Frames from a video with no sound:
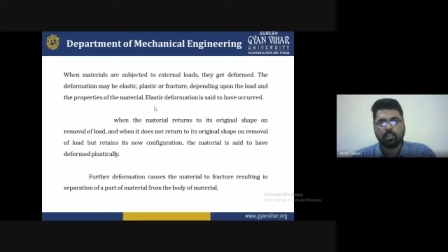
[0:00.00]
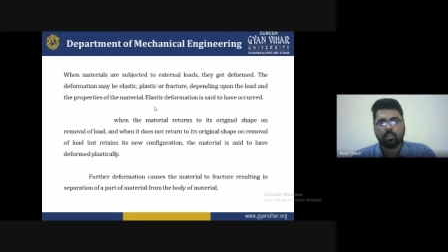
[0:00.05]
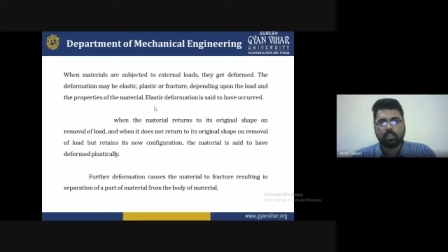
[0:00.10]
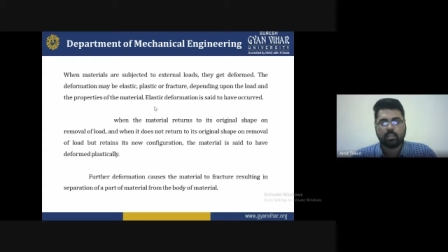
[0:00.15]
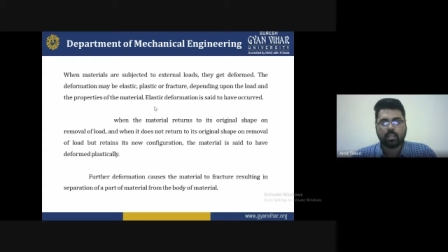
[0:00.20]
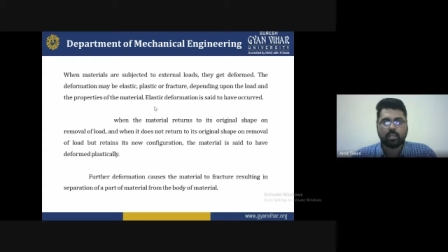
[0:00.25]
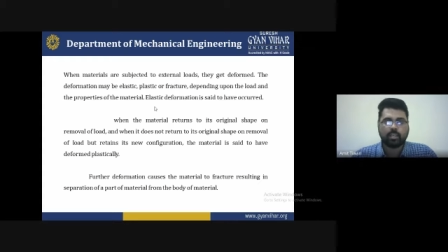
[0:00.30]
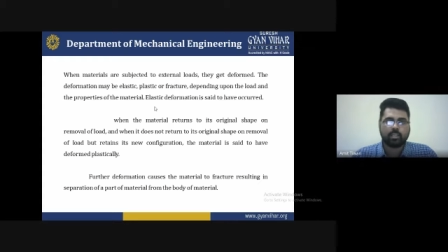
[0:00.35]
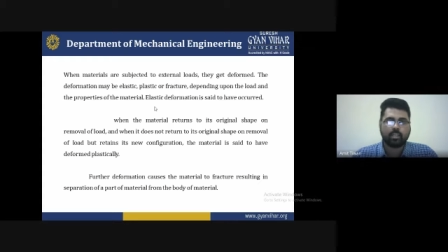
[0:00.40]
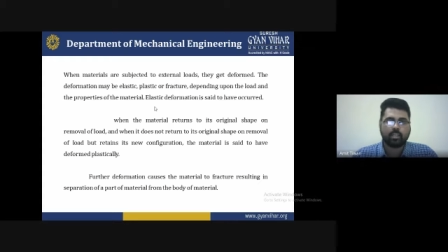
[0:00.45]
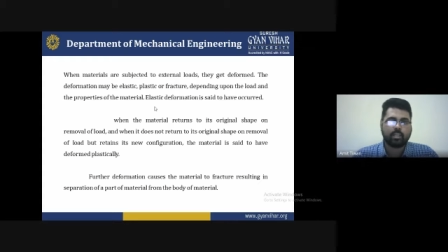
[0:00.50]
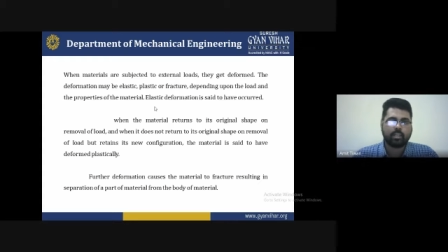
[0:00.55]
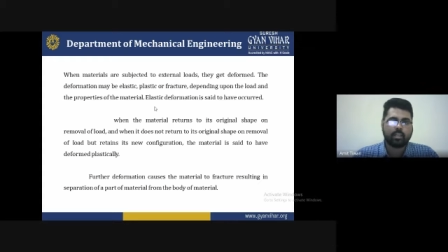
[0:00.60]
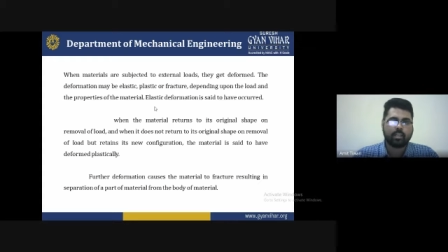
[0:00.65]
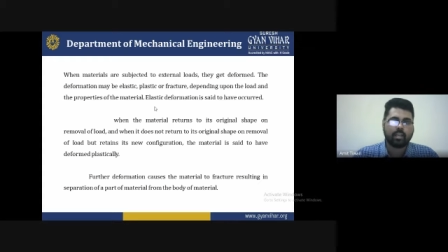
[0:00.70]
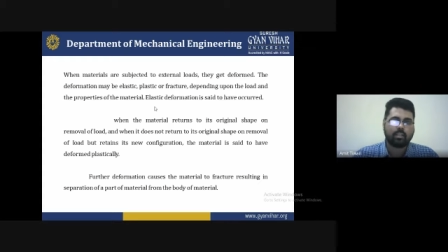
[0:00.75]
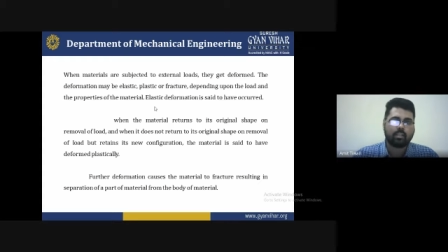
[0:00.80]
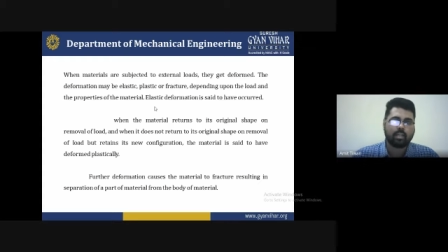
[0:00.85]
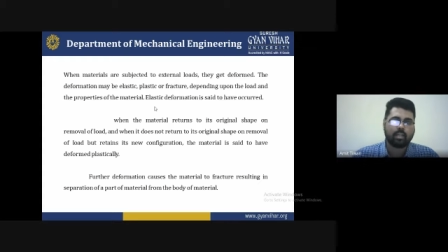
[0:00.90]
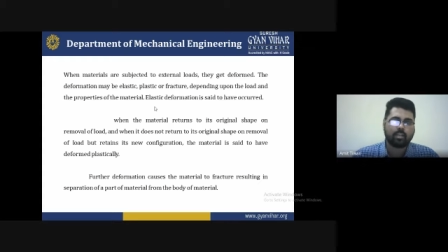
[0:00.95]
it
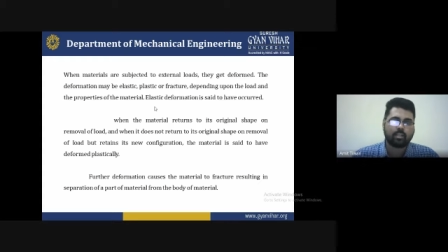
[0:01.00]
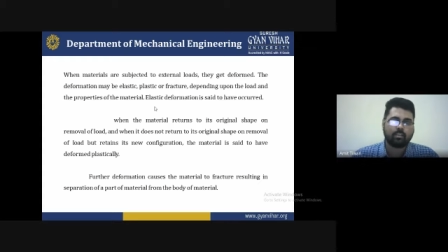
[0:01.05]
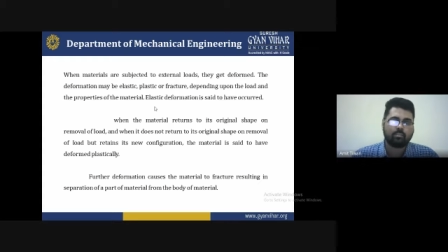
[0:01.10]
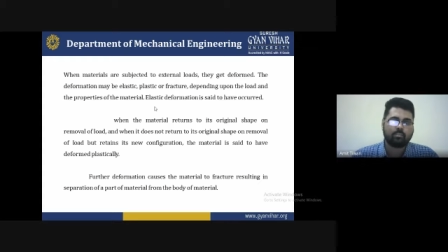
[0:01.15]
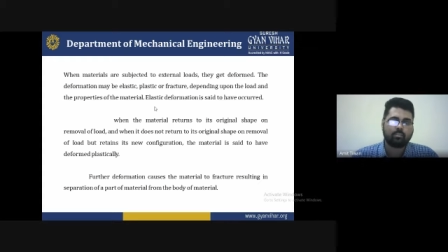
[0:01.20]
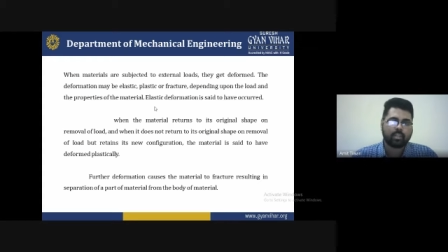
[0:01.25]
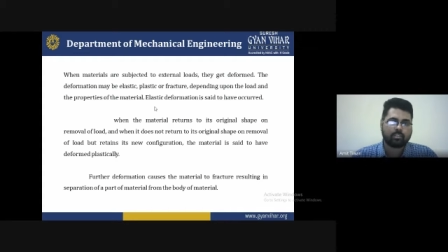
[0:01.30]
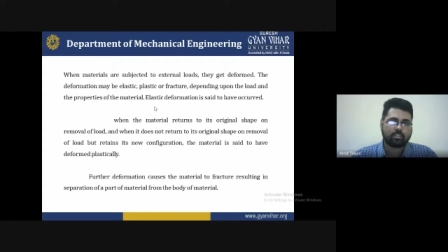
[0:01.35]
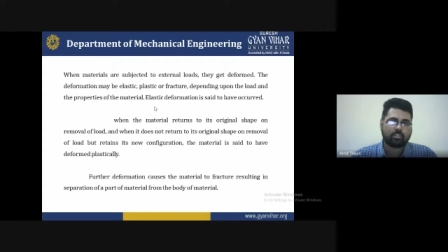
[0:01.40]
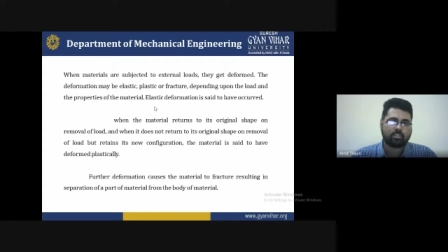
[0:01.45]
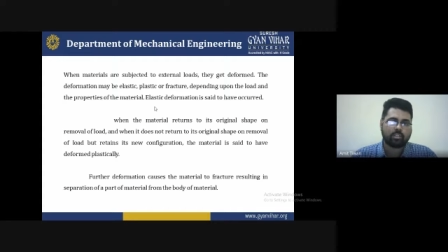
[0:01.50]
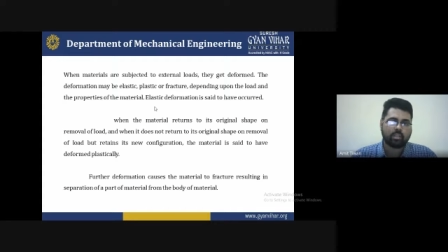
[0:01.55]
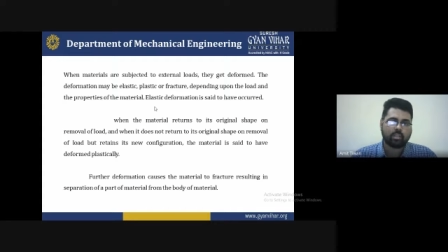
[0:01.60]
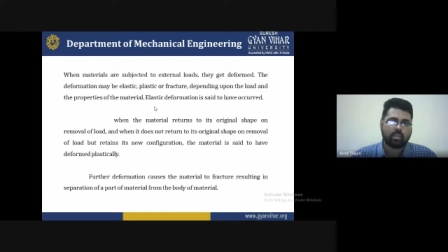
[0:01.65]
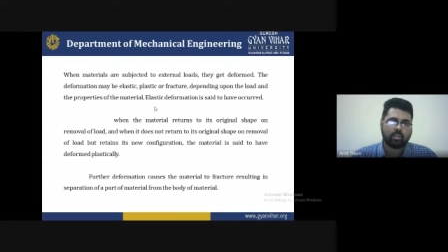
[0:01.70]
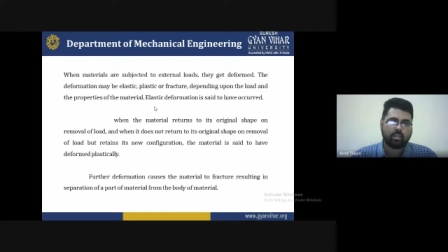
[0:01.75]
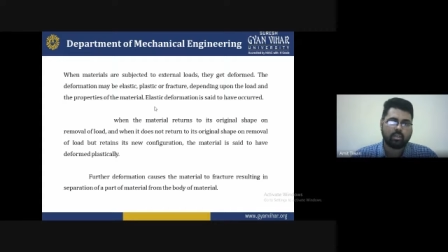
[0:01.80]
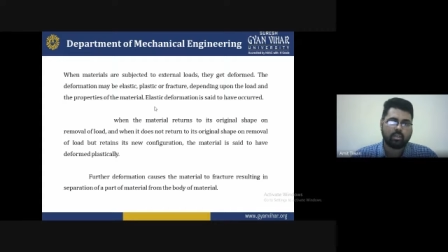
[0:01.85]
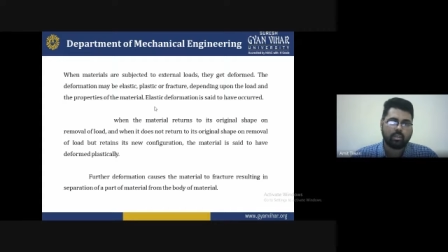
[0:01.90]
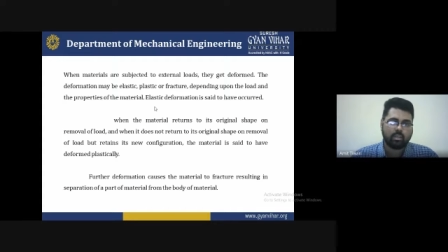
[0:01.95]
indicate that the
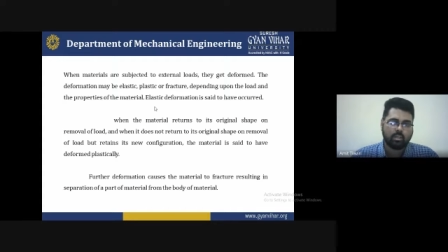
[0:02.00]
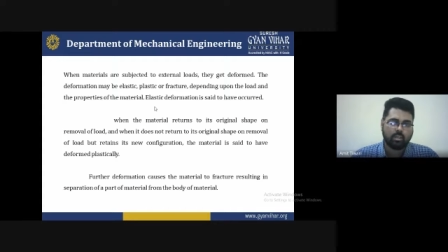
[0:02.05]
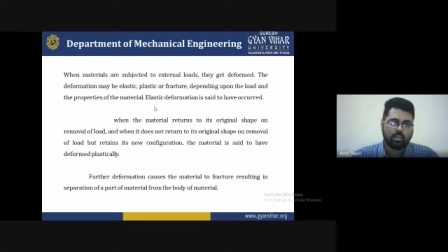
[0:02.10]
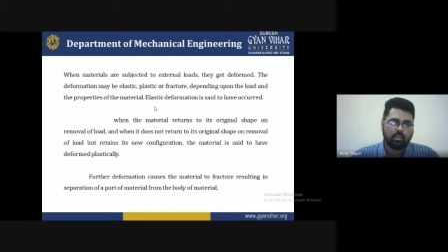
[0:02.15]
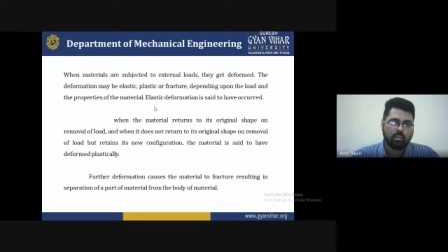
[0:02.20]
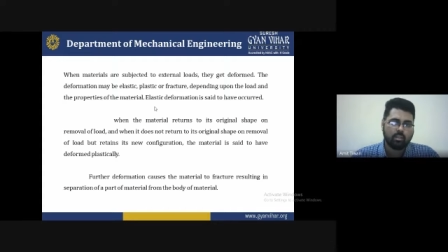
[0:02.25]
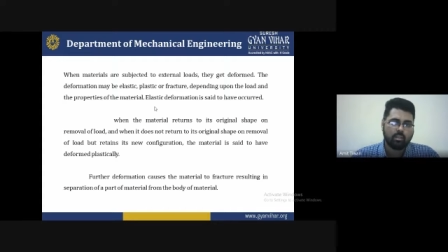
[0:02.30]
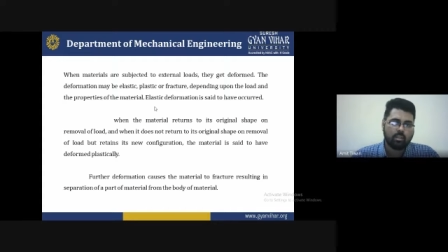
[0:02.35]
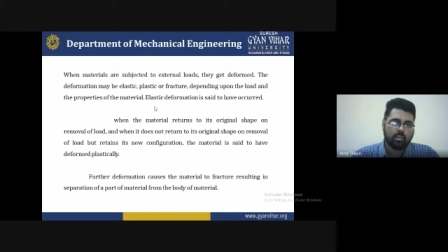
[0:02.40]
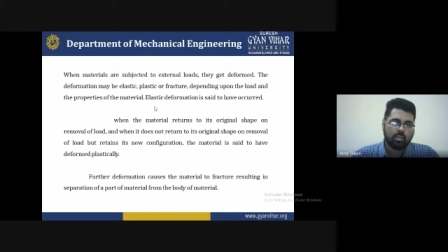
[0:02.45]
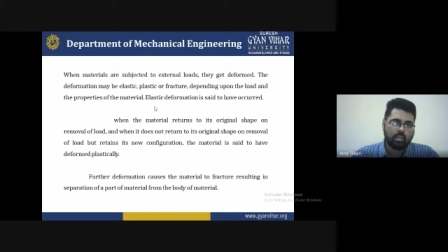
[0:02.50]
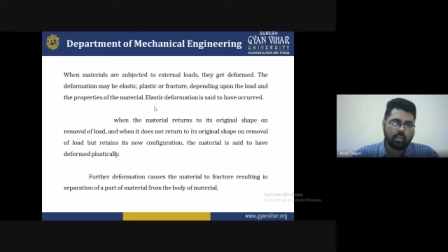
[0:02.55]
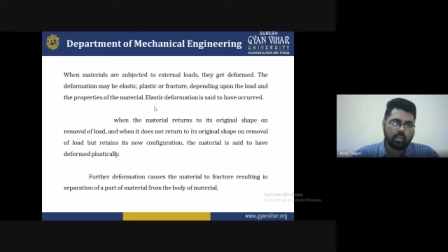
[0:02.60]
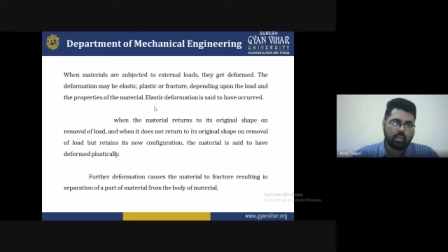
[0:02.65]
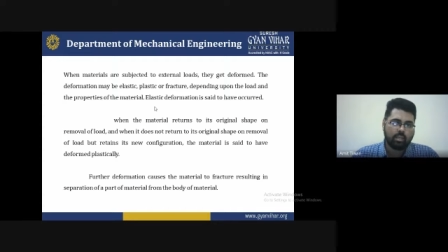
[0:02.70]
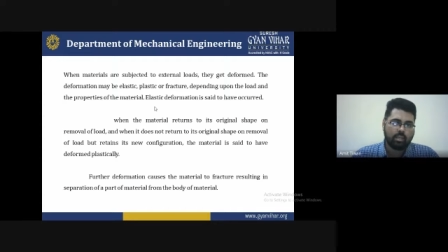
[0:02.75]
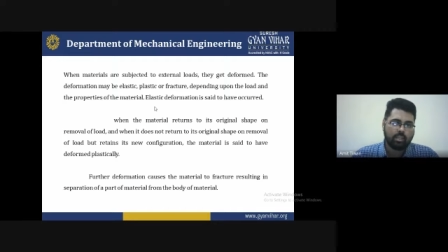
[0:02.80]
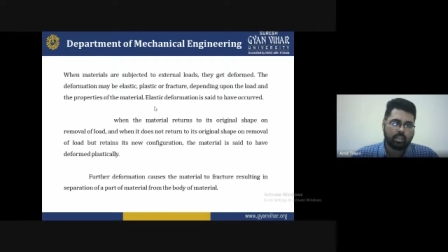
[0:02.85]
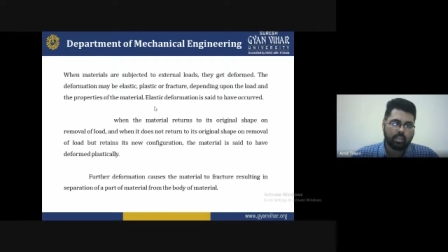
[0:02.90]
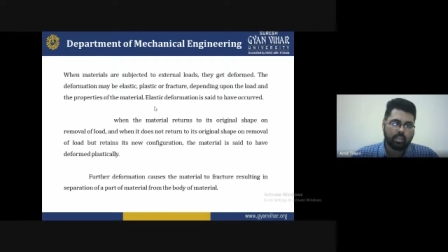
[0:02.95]
fracture
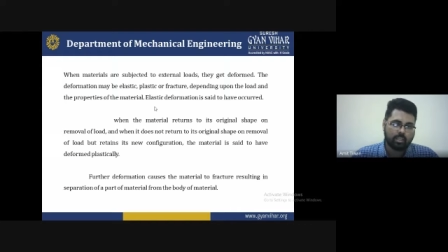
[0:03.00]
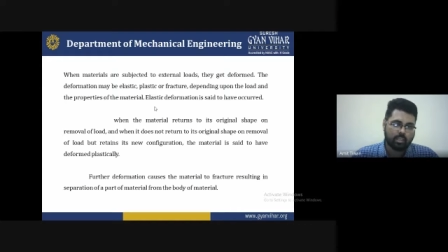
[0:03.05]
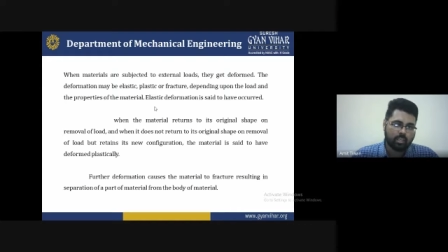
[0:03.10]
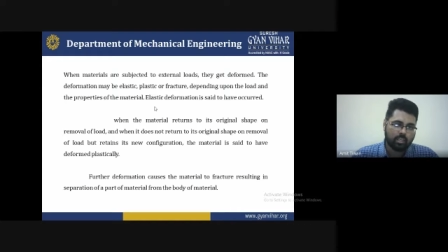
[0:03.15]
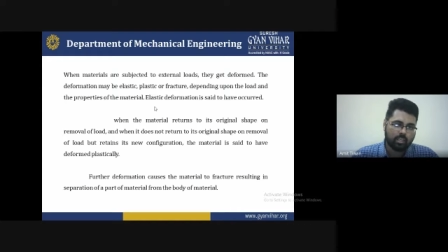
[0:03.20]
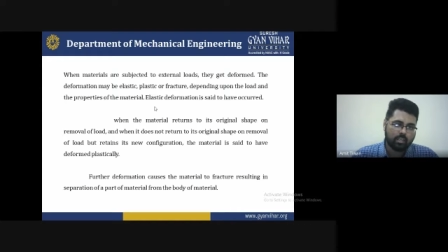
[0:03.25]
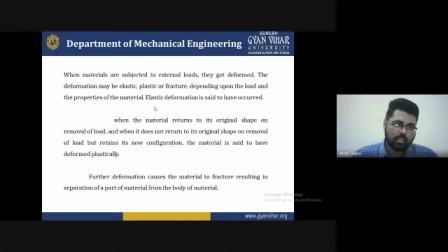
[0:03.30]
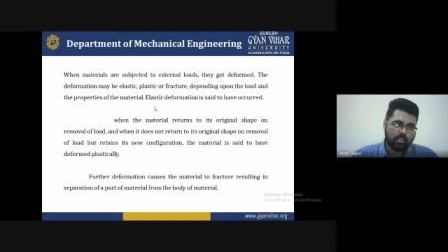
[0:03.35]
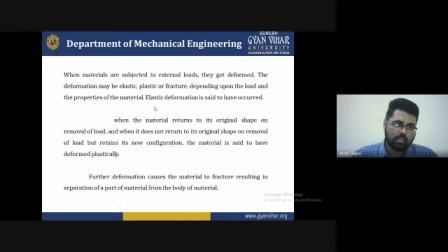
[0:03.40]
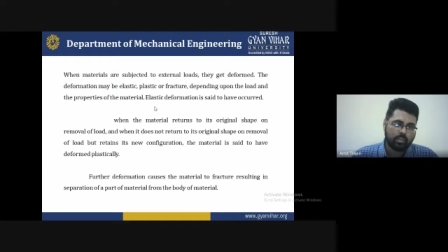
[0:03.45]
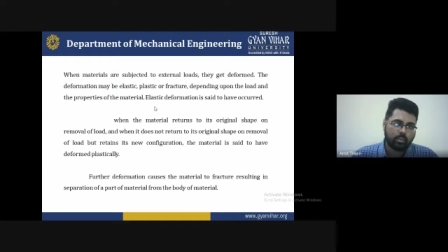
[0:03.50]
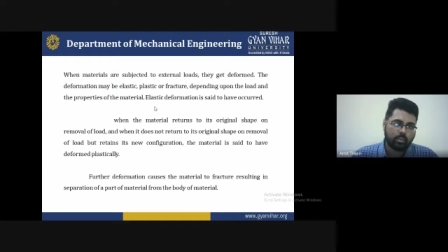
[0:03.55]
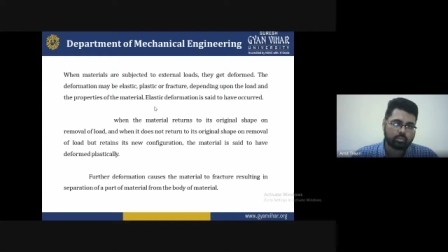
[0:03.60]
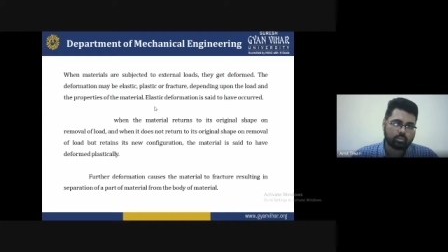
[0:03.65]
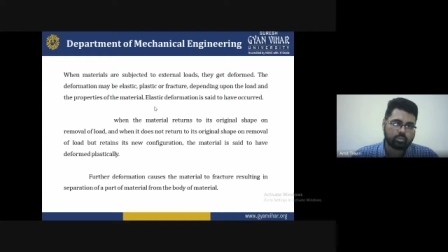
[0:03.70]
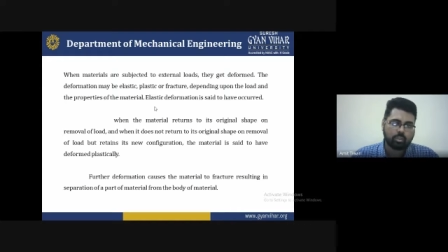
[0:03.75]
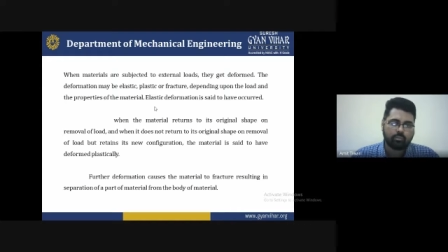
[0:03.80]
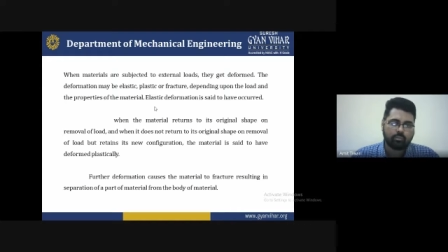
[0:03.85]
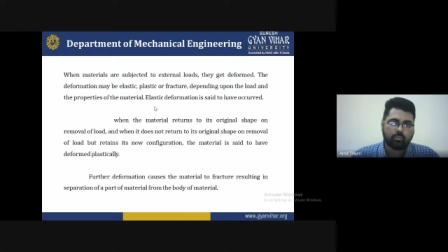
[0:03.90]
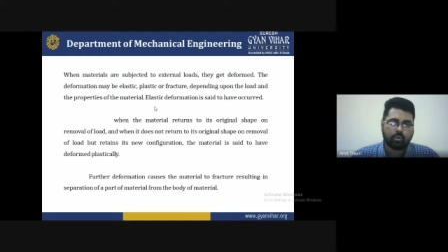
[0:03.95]

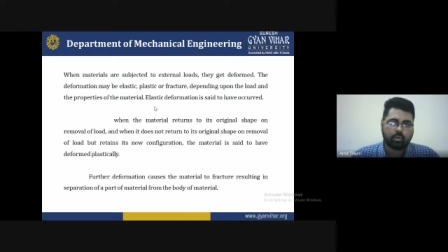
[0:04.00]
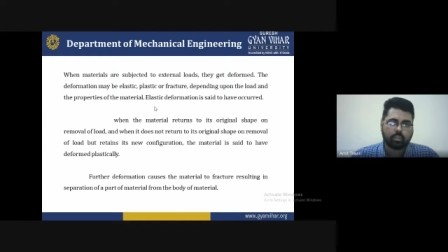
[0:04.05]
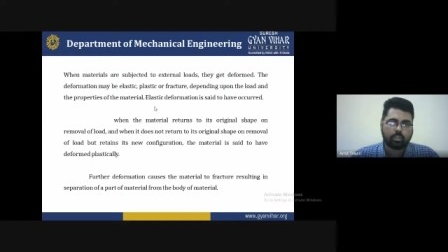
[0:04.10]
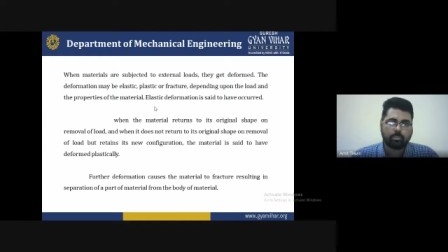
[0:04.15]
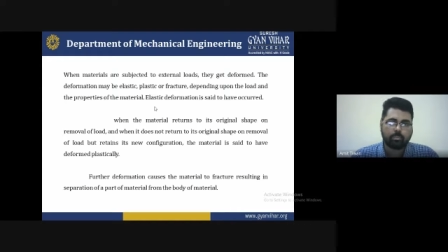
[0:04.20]
induced for the